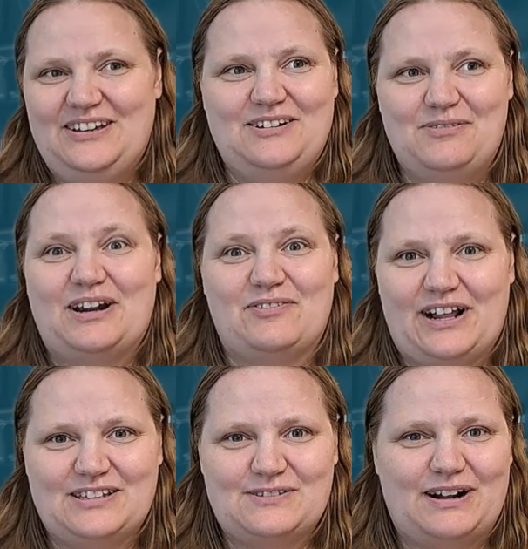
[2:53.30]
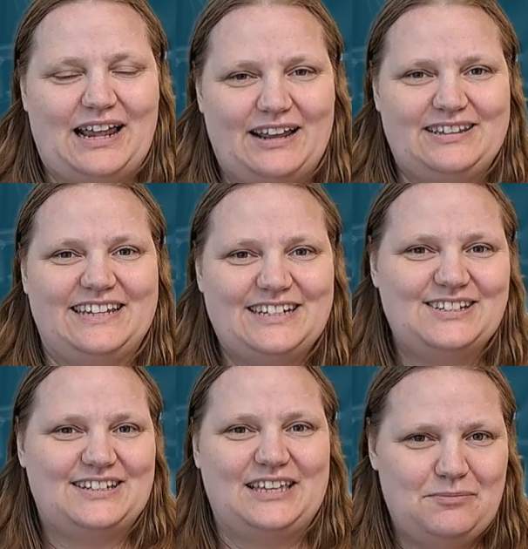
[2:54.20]
whatever else, right? I need
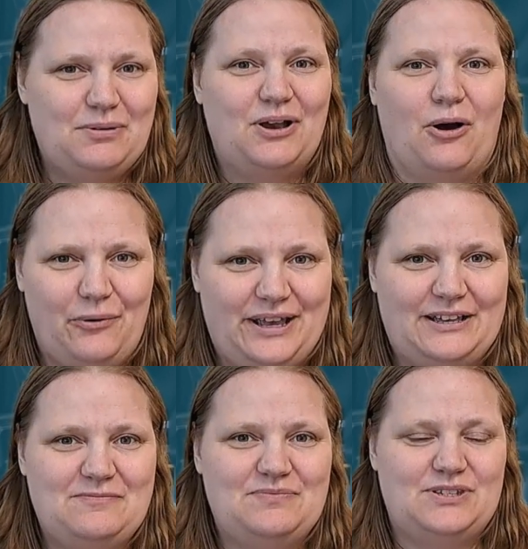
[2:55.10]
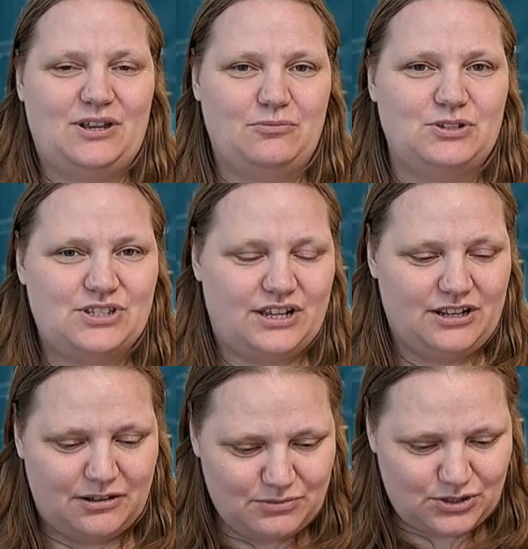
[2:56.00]
to keep going. So
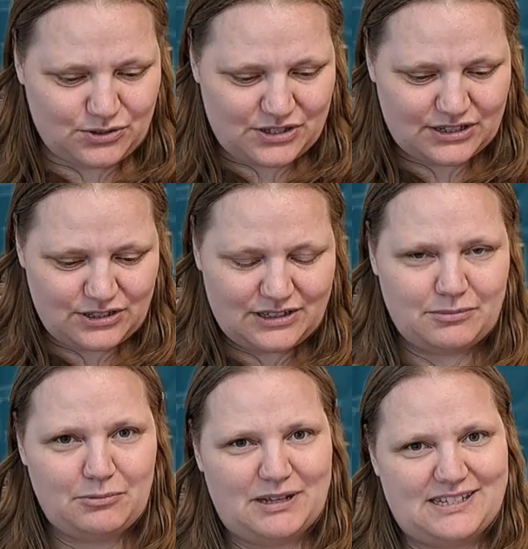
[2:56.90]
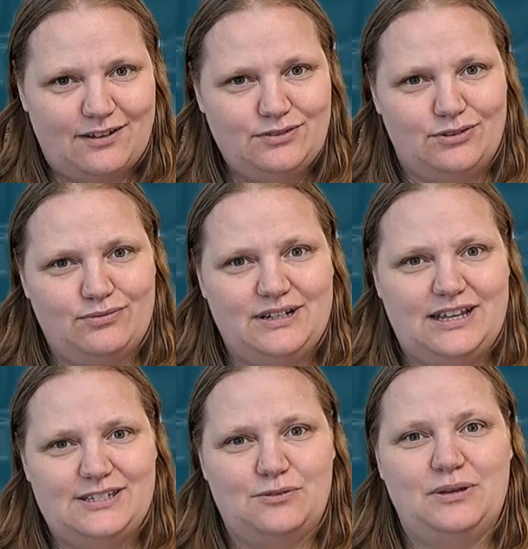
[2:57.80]
I'm choosing to limit myself to 3
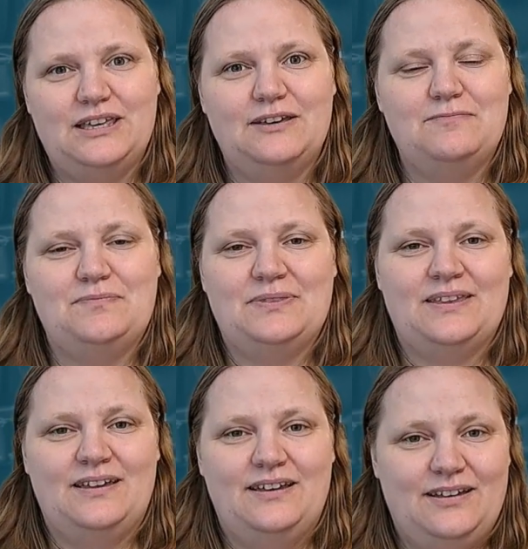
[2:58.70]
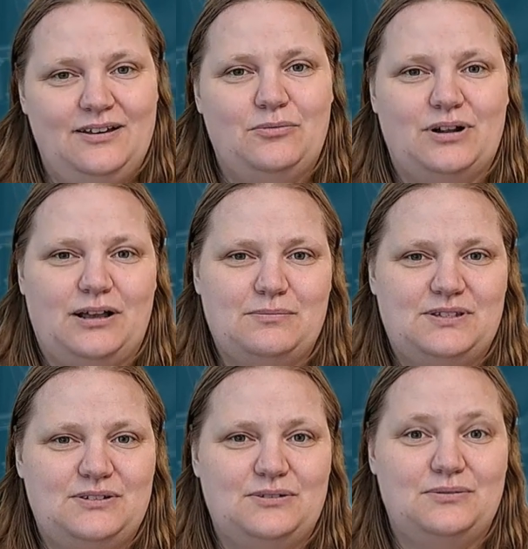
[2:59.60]
days a week when it comes
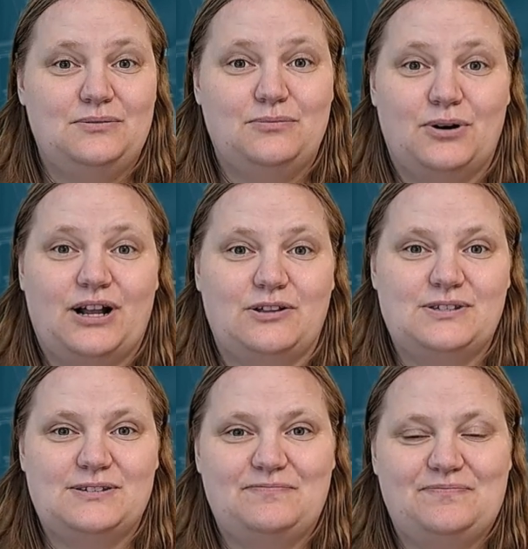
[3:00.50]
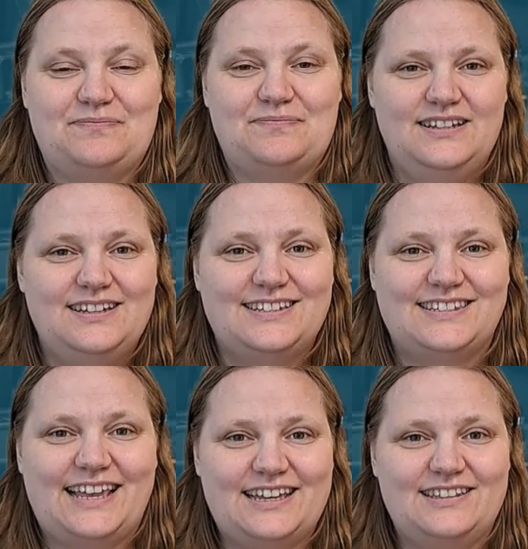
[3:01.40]
to workouts.
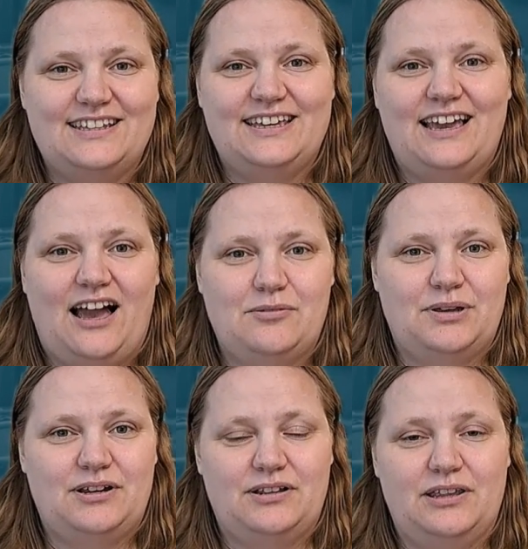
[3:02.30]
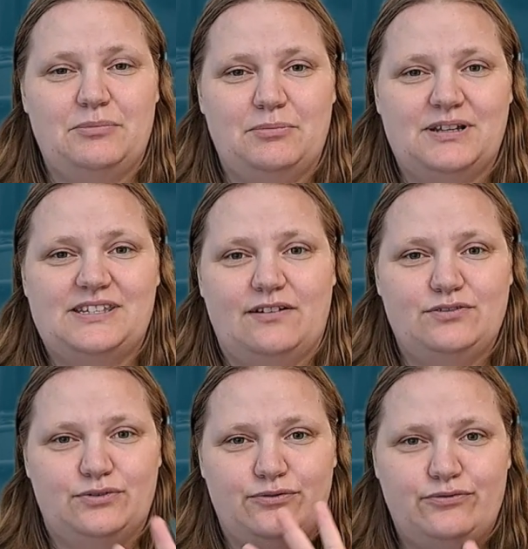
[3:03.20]
Secondly, I'm going to limit myself
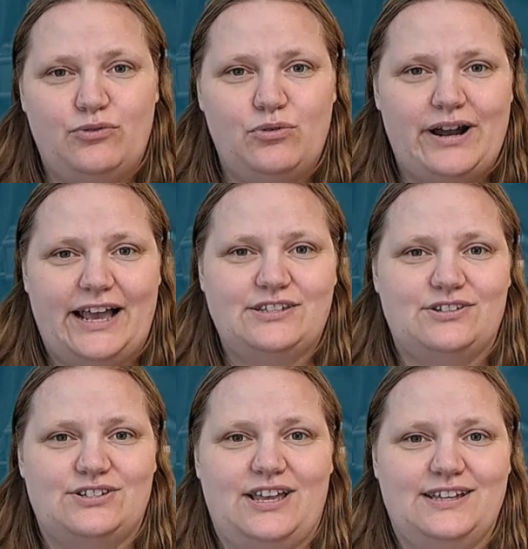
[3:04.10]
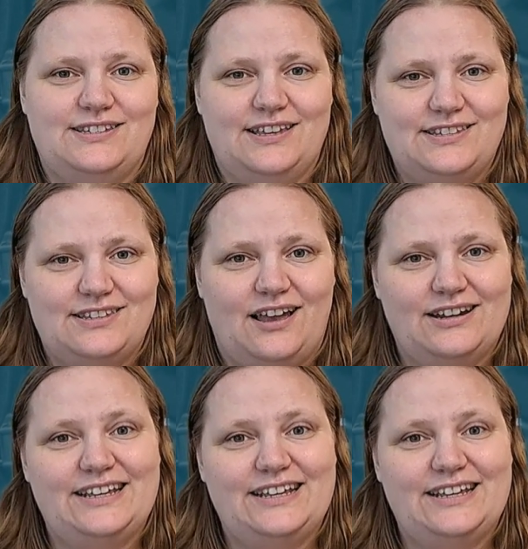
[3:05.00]
to 4 exercises on